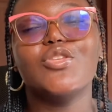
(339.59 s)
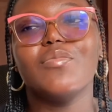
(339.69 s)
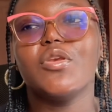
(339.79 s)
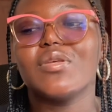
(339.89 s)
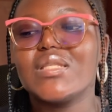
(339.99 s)

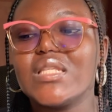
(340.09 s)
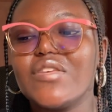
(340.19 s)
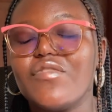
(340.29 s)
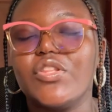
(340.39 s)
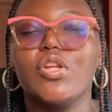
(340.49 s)
make your
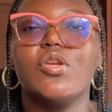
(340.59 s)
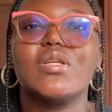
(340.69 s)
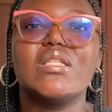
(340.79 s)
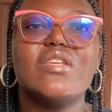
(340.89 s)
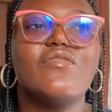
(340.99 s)
CV, tell your
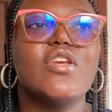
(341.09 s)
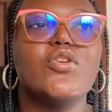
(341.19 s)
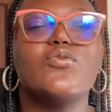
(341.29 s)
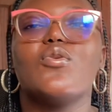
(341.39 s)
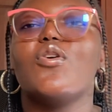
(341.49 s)

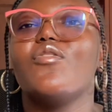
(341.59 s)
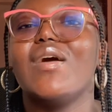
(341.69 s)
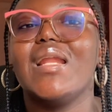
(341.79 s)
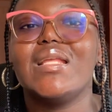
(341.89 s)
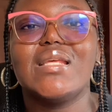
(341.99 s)
CV, do
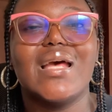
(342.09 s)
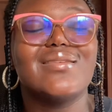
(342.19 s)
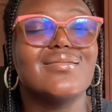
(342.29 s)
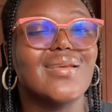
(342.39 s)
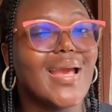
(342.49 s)
cover
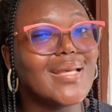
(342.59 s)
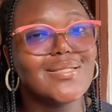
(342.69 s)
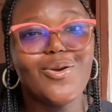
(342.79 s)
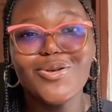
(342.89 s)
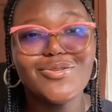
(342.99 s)
letters. Guys,
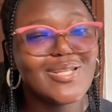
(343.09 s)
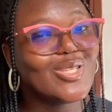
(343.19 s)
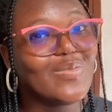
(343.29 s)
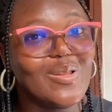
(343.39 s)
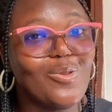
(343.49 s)
the hustle
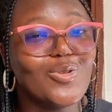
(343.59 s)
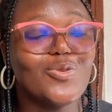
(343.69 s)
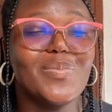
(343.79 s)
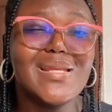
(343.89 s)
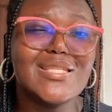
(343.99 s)
is real low.
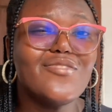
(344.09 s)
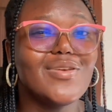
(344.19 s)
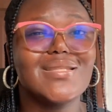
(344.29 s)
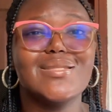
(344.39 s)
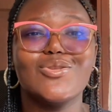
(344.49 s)
So please, if
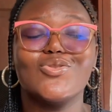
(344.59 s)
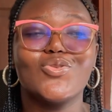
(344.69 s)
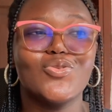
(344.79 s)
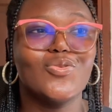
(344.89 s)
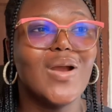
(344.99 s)
you're still in
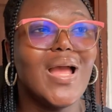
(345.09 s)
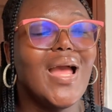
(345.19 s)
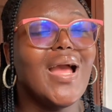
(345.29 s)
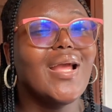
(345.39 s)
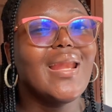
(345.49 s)
school,
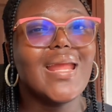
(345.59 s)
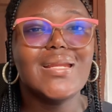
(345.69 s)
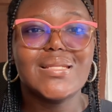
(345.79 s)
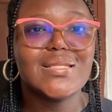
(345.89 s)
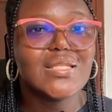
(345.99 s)

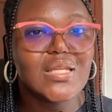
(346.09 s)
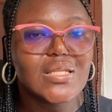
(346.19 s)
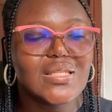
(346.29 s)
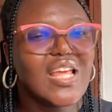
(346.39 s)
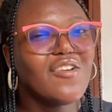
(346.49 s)
learn these
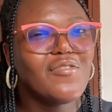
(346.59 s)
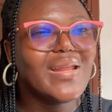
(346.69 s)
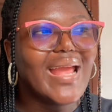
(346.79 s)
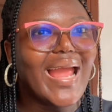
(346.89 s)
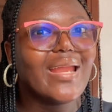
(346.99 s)
things.
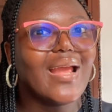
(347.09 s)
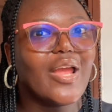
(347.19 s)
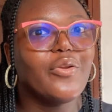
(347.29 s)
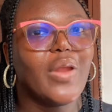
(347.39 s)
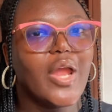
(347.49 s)
Thankfully,
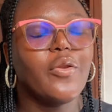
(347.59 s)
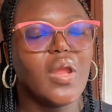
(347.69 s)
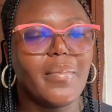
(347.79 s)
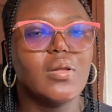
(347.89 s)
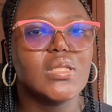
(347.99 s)
I
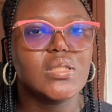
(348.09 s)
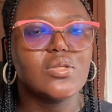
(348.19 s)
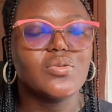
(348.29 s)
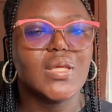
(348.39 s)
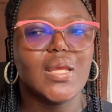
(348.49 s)
knew about these
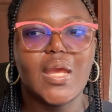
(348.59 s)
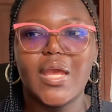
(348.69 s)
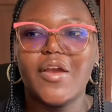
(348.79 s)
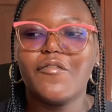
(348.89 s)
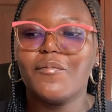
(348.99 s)
things. Okay, I
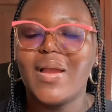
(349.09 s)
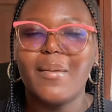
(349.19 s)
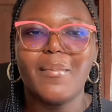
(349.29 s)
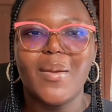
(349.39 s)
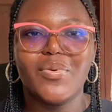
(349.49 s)
have
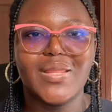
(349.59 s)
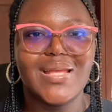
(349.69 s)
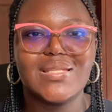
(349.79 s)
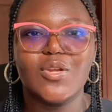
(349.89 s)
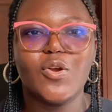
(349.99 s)
my brother
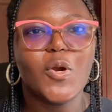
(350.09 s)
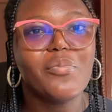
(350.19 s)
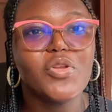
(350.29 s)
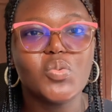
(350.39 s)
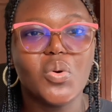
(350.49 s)
is in the
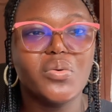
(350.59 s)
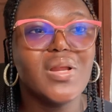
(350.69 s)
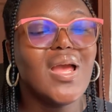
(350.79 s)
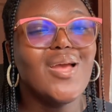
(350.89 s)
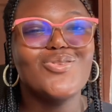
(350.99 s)
corporate world,
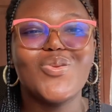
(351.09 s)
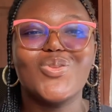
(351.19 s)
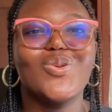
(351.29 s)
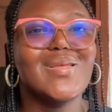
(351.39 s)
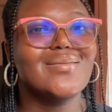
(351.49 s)
so he
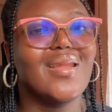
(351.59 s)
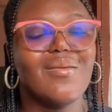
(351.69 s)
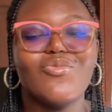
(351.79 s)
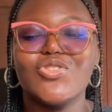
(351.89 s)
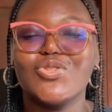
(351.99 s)
was always
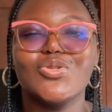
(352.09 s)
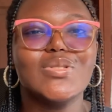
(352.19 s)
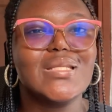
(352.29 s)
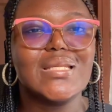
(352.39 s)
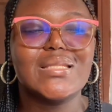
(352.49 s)
telling me, Treasure,
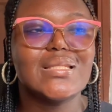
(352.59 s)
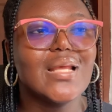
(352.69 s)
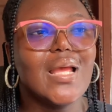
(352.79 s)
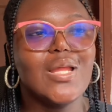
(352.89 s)
do this,